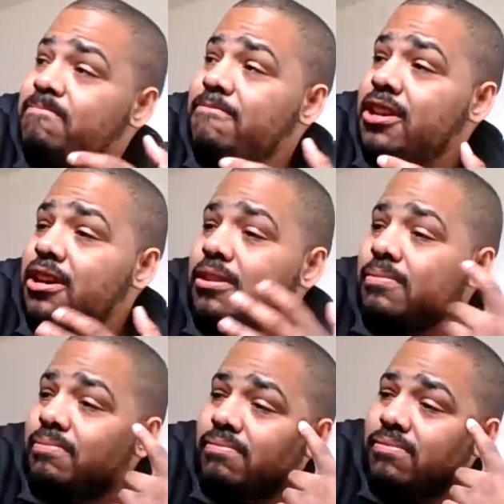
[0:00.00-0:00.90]

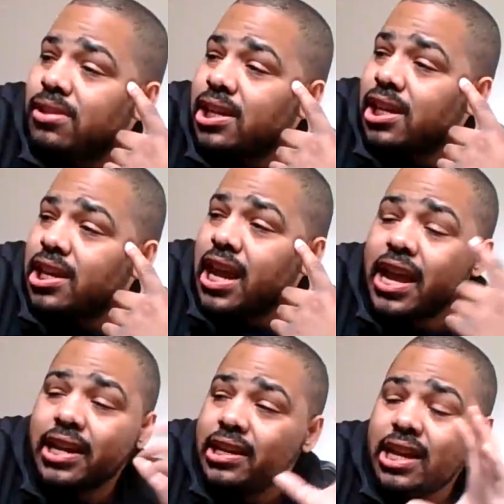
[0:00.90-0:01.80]
Again,
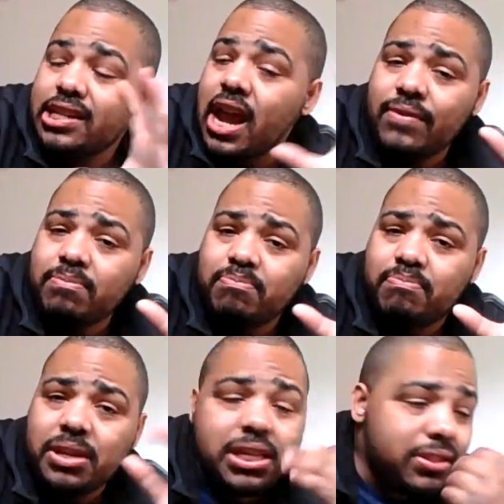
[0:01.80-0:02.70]
because I haven't
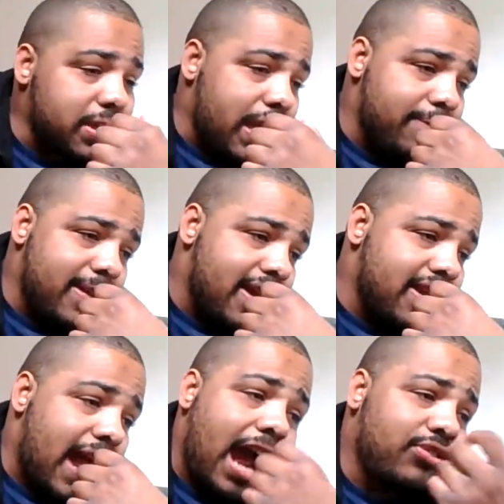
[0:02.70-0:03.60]
beat the game yet.
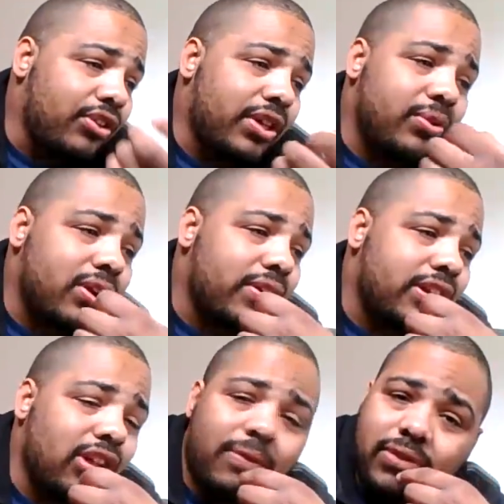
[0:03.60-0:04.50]
I thought they were going to
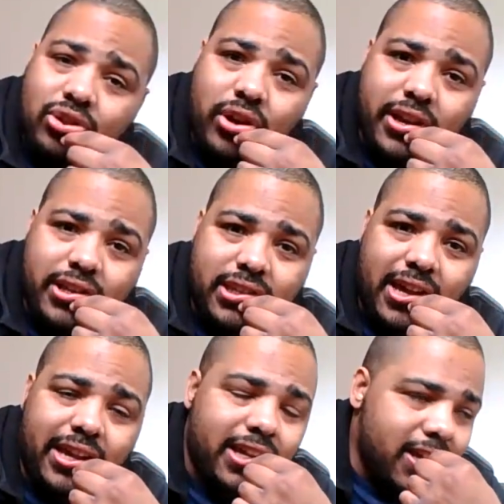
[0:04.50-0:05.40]
kill off Atreus,
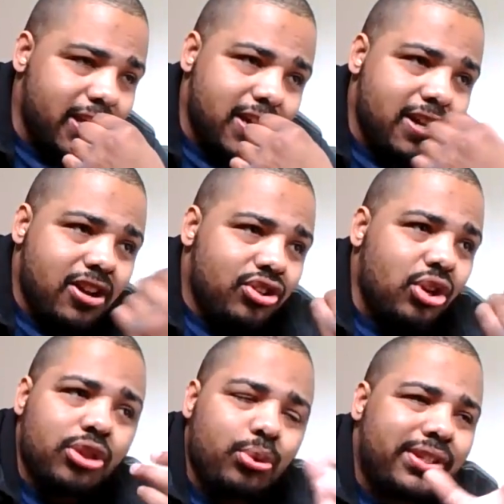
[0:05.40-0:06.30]
like, 2
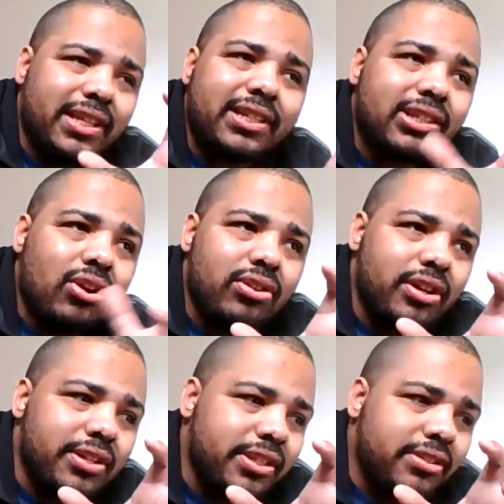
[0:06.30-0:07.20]
out of 360 on
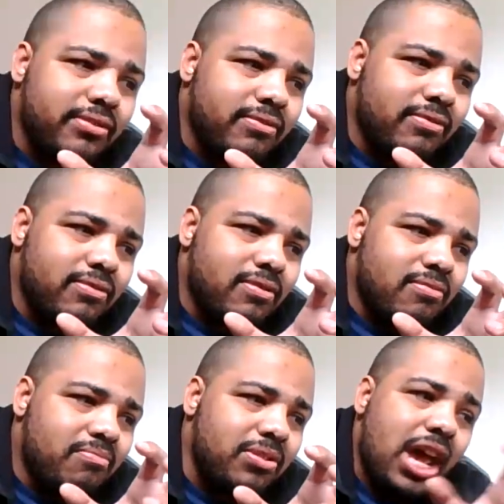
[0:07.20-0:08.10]
us.
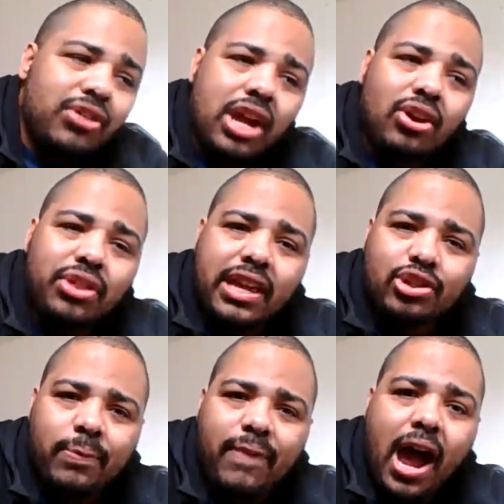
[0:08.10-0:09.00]
But now that I know that he's
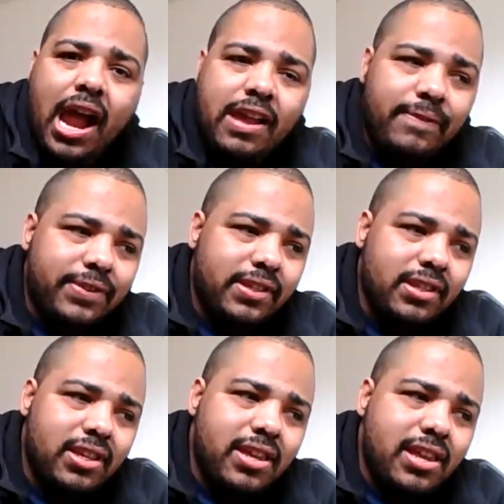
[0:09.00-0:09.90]
a fives,
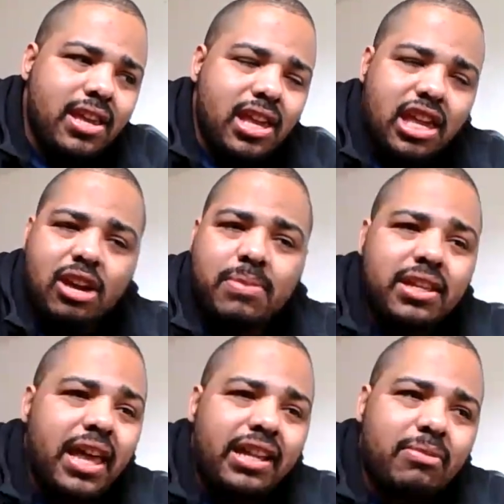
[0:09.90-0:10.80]
it'll be,
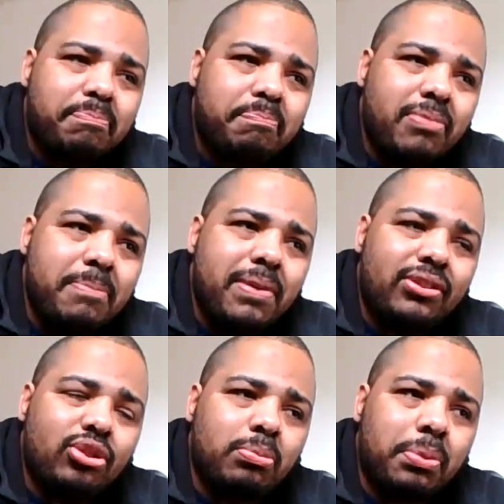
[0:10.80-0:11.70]
like, a
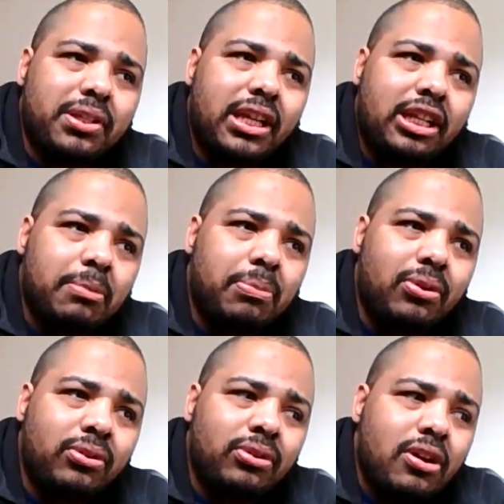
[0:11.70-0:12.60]
bit too
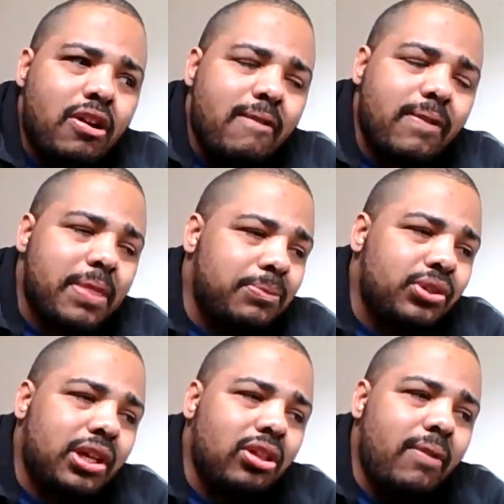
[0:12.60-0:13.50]
predictable for them to
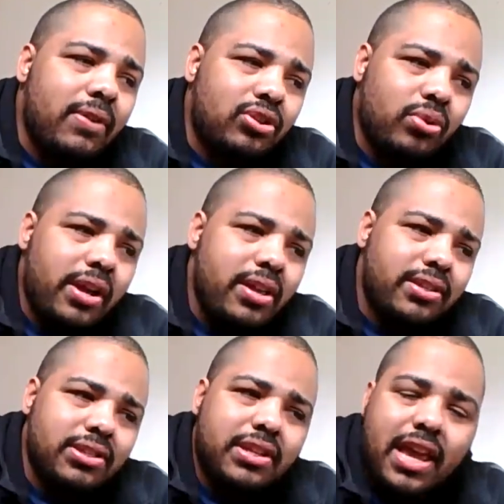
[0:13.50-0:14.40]
kill off Atreus
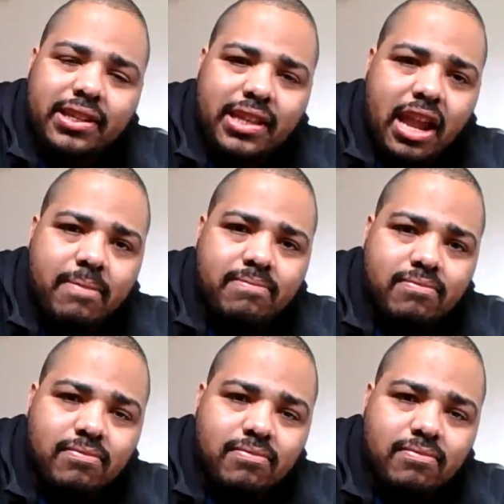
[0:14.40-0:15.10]
in the next game.